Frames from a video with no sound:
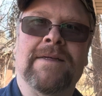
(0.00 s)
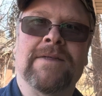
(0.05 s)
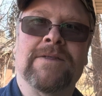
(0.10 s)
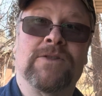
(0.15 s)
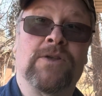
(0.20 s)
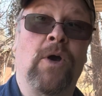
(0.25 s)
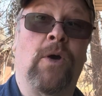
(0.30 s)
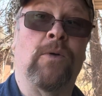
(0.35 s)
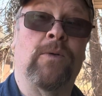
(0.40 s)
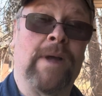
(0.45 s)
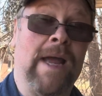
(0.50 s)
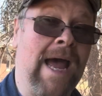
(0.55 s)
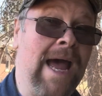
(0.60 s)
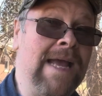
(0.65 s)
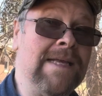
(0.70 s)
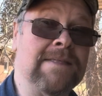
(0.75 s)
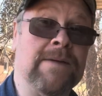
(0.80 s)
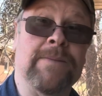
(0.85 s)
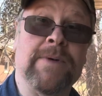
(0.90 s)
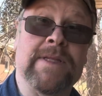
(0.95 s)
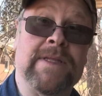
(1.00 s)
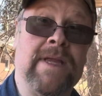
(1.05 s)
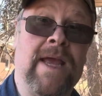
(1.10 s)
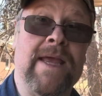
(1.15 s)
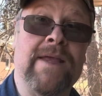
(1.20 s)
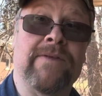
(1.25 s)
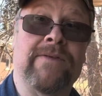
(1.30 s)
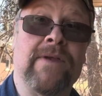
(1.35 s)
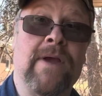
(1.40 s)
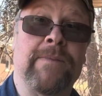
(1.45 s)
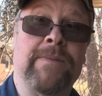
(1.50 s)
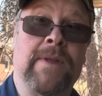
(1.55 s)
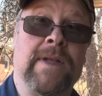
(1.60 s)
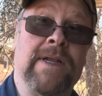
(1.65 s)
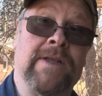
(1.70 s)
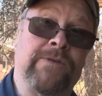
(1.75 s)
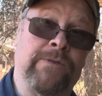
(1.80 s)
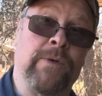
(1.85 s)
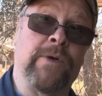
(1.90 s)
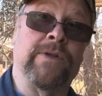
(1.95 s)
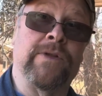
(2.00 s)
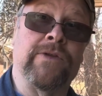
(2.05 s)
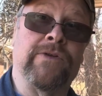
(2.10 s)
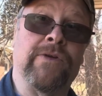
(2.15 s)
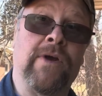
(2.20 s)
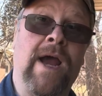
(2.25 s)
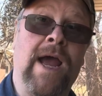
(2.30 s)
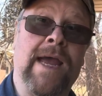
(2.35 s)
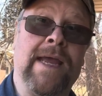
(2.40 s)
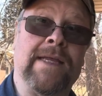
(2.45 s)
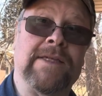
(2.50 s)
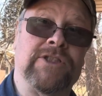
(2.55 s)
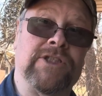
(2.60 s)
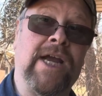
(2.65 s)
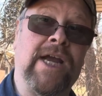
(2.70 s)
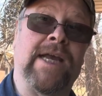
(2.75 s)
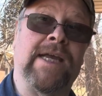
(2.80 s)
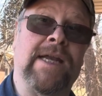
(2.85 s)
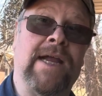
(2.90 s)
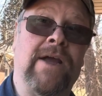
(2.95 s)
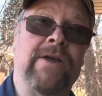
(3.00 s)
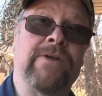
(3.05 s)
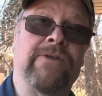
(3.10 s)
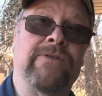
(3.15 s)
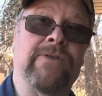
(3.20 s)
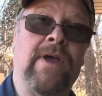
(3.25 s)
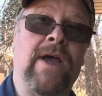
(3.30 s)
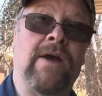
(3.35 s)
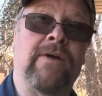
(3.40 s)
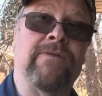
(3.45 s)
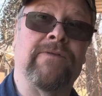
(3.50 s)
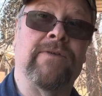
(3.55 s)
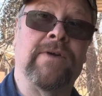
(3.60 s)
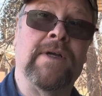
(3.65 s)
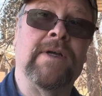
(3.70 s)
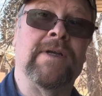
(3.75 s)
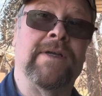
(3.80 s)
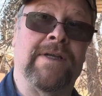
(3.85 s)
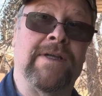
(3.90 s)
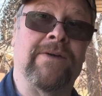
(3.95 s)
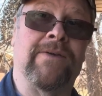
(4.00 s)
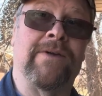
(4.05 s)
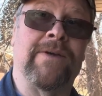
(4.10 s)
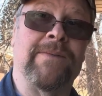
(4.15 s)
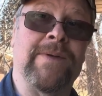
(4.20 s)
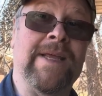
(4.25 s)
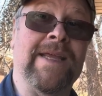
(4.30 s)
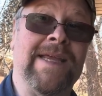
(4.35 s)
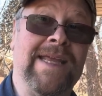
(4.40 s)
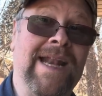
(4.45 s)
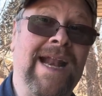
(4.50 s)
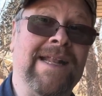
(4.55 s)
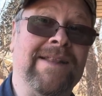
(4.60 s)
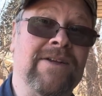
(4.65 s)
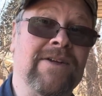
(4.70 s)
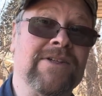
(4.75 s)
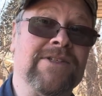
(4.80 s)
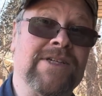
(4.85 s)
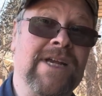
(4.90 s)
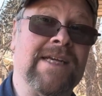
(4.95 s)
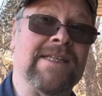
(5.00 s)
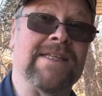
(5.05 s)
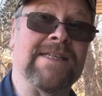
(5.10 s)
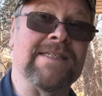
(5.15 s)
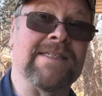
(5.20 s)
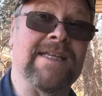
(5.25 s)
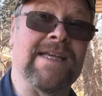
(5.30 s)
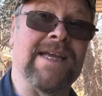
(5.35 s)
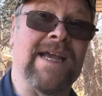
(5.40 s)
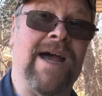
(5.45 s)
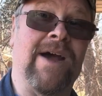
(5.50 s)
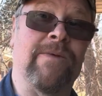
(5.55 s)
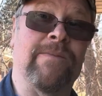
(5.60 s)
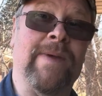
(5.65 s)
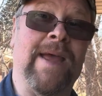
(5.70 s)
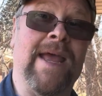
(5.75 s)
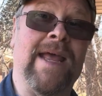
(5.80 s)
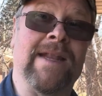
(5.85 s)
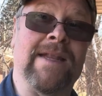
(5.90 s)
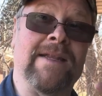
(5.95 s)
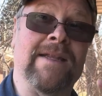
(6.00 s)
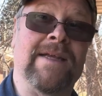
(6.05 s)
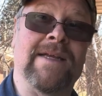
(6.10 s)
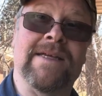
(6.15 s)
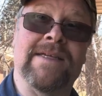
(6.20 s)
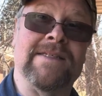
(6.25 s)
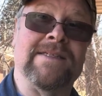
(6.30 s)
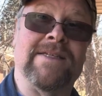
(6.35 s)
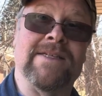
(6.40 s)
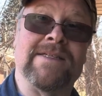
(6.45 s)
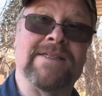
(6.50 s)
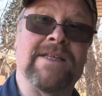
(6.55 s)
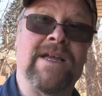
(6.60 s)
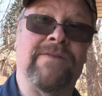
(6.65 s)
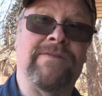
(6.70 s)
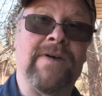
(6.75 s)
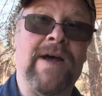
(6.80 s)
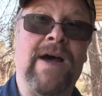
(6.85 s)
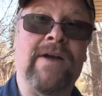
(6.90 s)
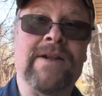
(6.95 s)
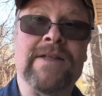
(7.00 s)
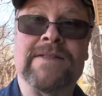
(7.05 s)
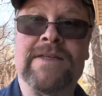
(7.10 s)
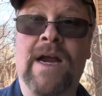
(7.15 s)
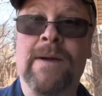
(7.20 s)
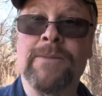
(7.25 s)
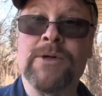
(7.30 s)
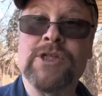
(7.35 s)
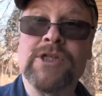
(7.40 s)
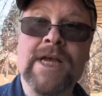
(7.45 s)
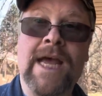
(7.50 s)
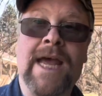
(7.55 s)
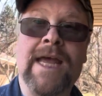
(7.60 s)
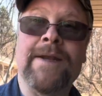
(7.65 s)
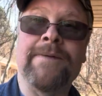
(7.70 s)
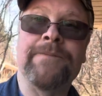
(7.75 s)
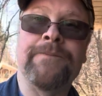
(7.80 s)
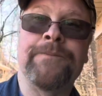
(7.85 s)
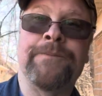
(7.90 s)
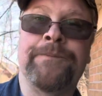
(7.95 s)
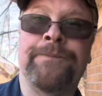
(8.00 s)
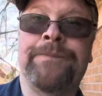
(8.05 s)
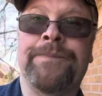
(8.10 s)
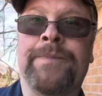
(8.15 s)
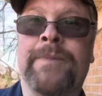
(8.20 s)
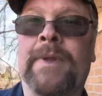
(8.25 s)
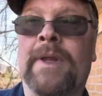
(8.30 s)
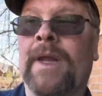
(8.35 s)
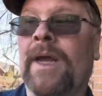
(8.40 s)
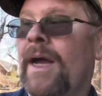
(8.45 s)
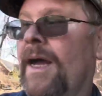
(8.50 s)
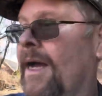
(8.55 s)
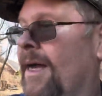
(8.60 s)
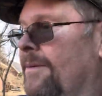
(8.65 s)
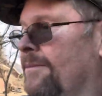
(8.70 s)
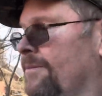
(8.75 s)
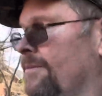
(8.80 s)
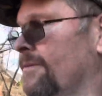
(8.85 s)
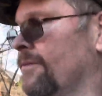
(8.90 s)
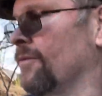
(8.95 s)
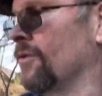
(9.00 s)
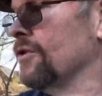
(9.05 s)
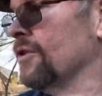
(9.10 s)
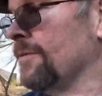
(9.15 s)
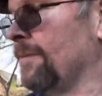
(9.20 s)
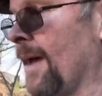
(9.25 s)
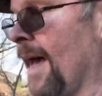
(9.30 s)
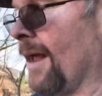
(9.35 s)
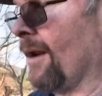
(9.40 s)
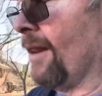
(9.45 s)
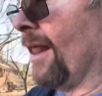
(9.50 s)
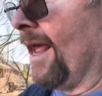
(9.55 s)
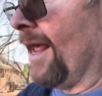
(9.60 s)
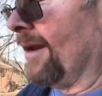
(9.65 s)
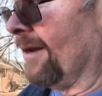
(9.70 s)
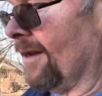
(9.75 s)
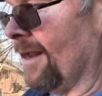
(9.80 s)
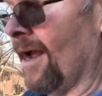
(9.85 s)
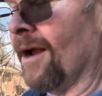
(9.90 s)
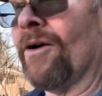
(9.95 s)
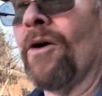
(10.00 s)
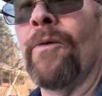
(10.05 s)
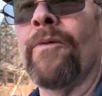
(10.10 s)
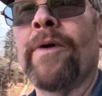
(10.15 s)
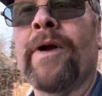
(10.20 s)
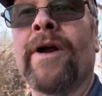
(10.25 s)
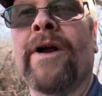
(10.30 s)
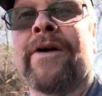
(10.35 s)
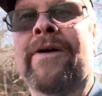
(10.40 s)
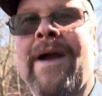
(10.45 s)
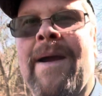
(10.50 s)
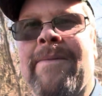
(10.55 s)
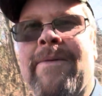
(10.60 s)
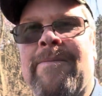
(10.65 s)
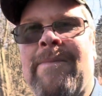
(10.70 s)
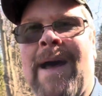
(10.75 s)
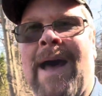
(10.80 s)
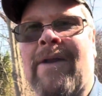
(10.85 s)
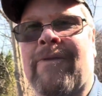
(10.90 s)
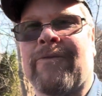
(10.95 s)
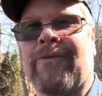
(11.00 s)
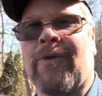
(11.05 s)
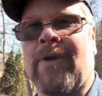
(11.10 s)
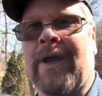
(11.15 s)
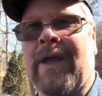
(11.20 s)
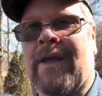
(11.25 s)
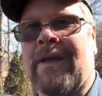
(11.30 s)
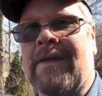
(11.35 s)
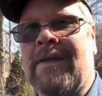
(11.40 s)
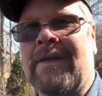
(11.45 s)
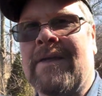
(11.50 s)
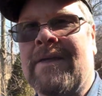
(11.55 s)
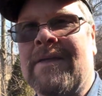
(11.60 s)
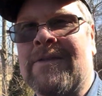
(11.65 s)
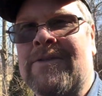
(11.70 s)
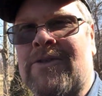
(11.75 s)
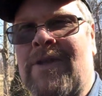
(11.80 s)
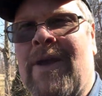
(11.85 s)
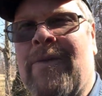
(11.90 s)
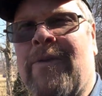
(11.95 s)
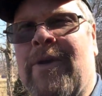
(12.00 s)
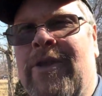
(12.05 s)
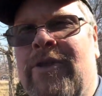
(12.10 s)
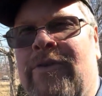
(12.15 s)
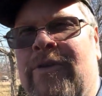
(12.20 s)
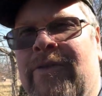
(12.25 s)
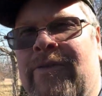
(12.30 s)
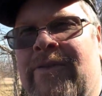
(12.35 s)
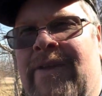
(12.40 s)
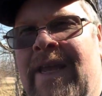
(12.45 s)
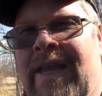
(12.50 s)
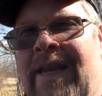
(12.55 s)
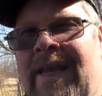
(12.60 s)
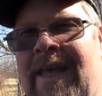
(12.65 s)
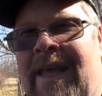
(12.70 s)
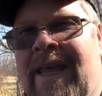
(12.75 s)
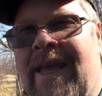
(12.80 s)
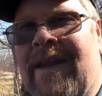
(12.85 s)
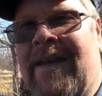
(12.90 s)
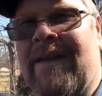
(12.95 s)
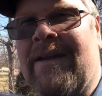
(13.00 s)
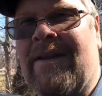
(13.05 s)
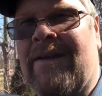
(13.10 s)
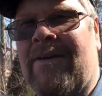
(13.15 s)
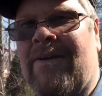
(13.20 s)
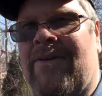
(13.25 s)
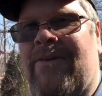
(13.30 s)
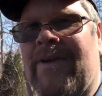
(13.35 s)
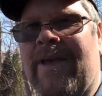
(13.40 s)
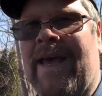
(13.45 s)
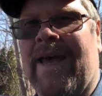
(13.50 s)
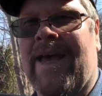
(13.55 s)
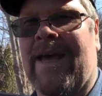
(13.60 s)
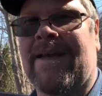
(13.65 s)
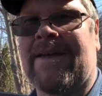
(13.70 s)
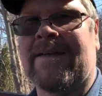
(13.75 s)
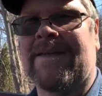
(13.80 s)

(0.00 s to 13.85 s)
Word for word: So guys, I'm going to tell you something. It's worth a try. Check it out yourself. You know what I mean? Get out there and check this thing out, man. And this stuff out. It's Armor Shine. Uh, where's the bottle at? i go over here and grab the bottle for you. So that way you can see it again. Oh, yeah.